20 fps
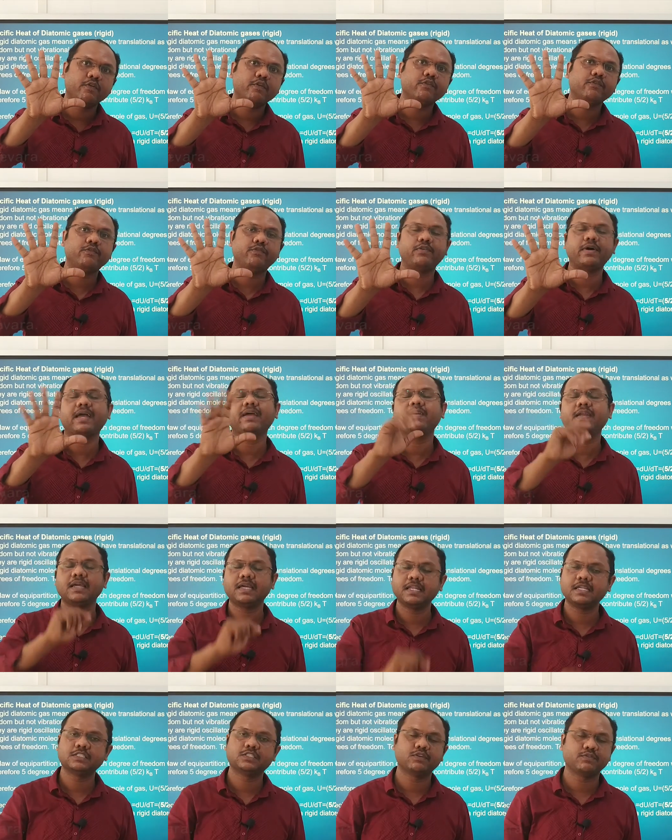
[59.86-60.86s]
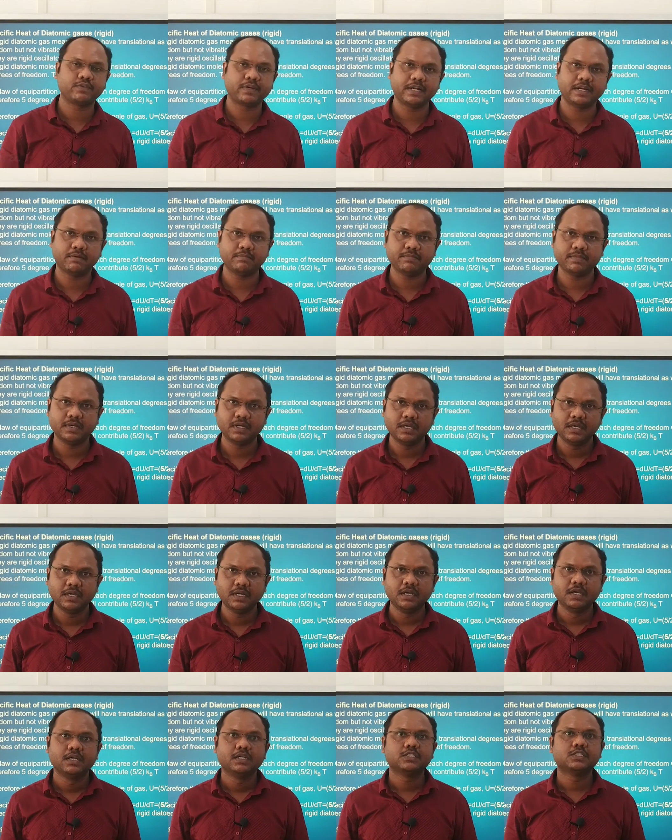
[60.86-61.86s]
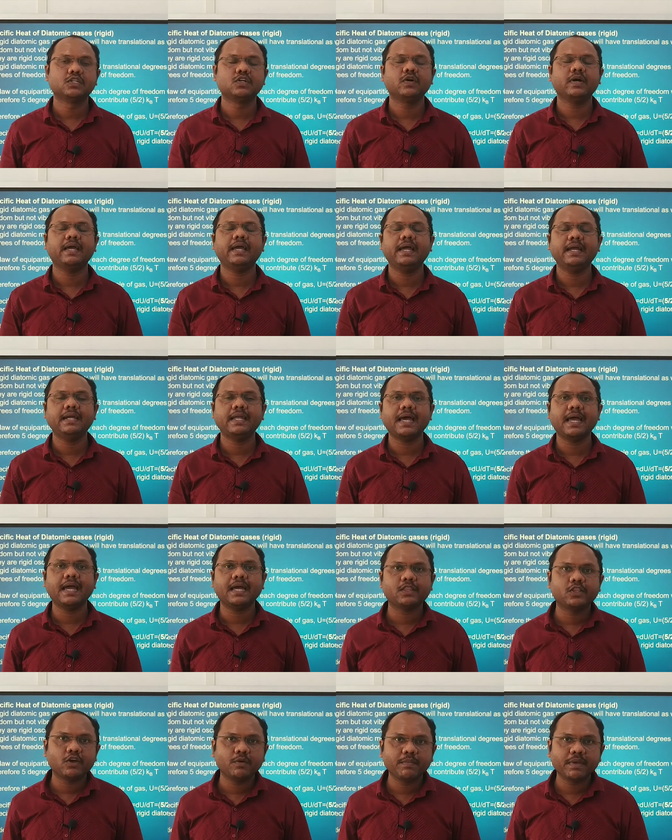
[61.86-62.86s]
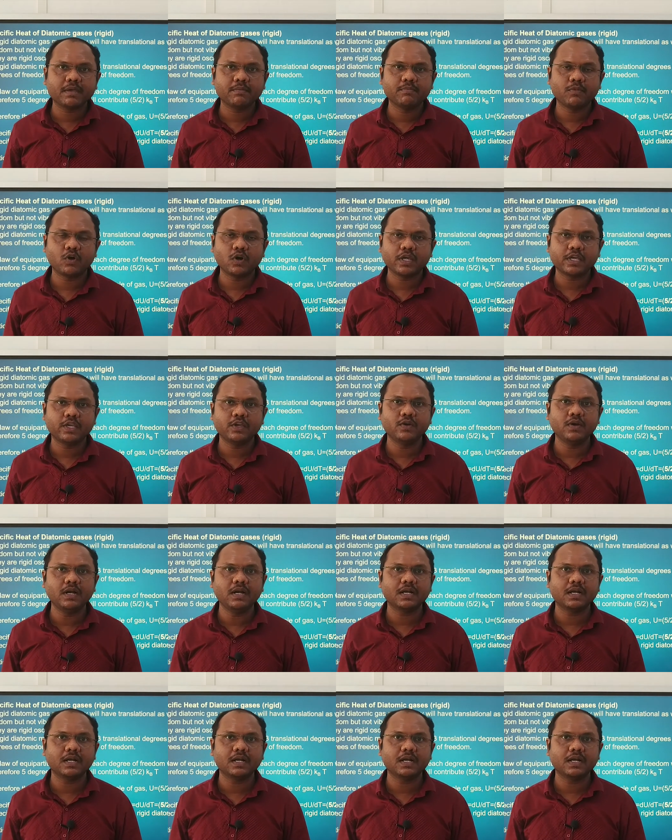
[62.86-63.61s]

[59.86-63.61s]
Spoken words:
5 degrees of freedom. So a diatomic molecule